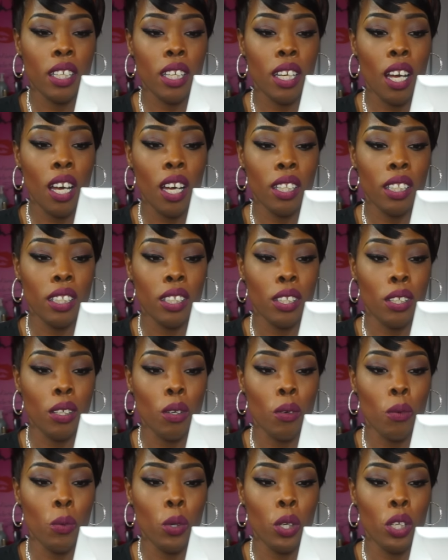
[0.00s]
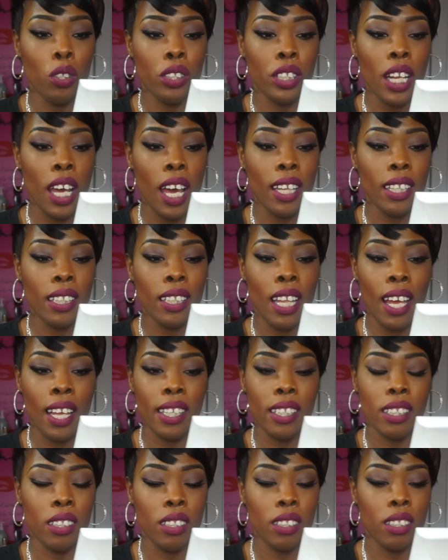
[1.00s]
color will not
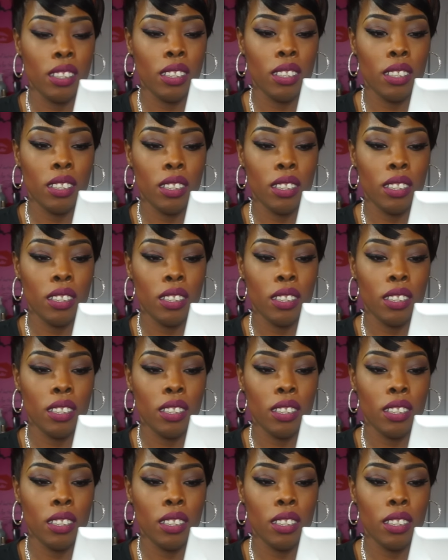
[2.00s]
lighten.